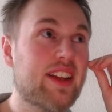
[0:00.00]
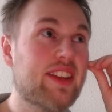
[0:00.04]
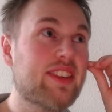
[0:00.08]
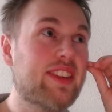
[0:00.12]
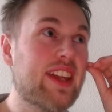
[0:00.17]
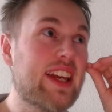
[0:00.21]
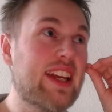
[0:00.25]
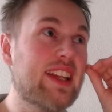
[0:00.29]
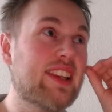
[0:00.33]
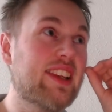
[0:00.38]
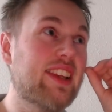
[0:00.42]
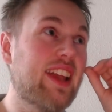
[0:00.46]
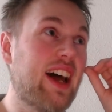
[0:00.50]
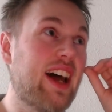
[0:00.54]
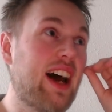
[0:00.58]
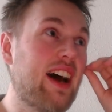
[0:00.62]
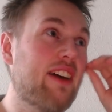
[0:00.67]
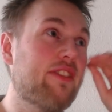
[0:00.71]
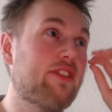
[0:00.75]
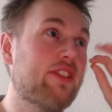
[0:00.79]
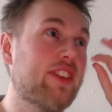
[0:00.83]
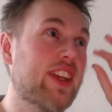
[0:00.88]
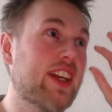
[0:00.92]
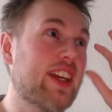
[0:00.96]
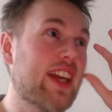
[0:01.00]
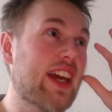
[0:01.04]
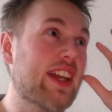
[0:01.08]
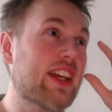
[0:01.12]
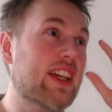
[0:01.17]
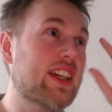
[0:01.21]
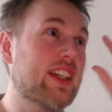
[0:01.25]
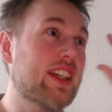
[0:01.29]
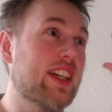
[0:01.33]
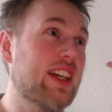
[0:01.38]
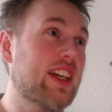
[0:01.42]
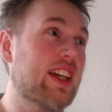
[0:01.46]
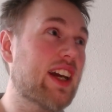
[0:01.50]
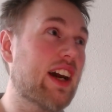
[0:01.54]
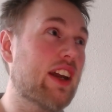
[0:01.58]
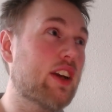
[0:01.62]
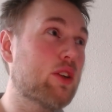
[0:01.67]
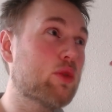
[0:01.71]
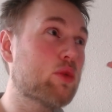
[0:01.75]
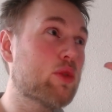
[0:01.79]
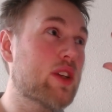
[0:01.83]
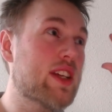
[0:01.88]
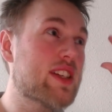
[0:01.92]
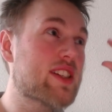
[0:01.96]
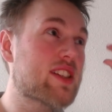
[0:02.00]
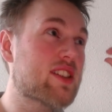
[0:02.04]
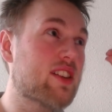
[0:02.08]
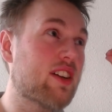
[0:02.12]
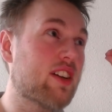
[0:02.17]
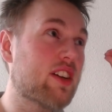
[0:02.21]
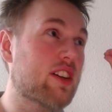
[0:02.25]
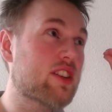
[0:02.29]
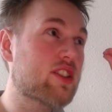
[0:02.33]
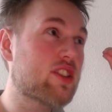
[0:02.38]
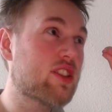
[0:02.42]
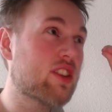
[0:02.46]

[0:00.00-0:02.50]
they love, they get a kick out of research,